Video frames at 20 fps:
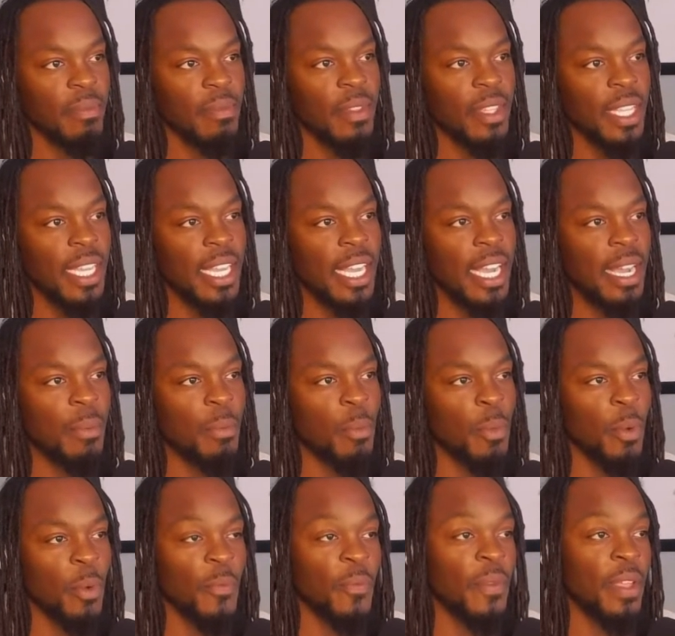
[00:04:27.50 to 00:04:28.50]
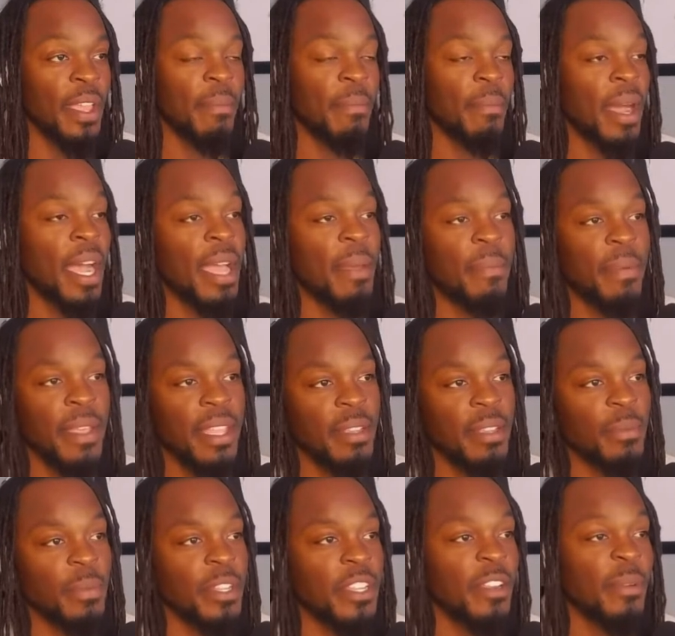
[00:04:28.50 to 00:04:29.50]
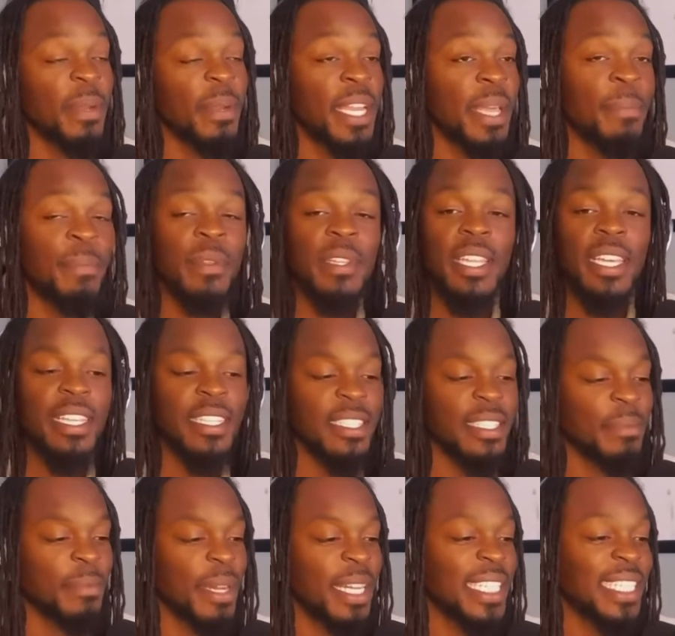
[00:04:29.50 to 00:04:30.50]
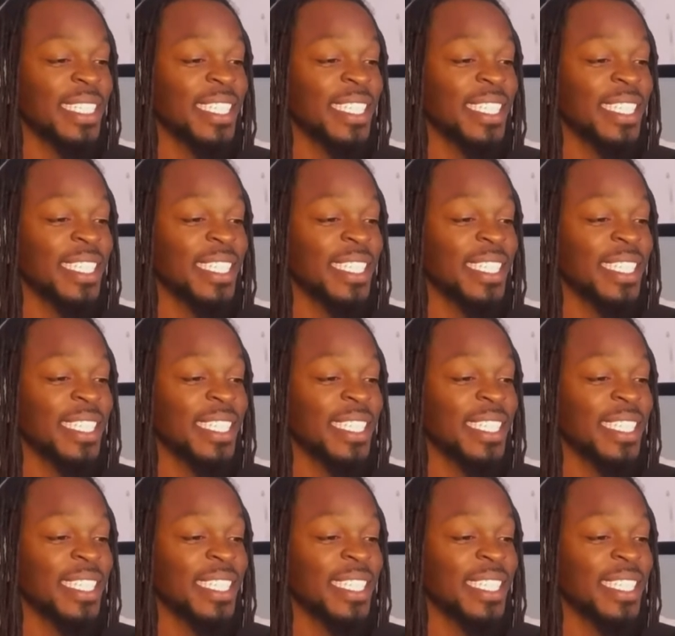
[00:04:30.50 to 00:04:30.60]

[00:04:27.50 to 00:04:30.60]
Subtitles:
In my opinion, when you're manipulating somebody,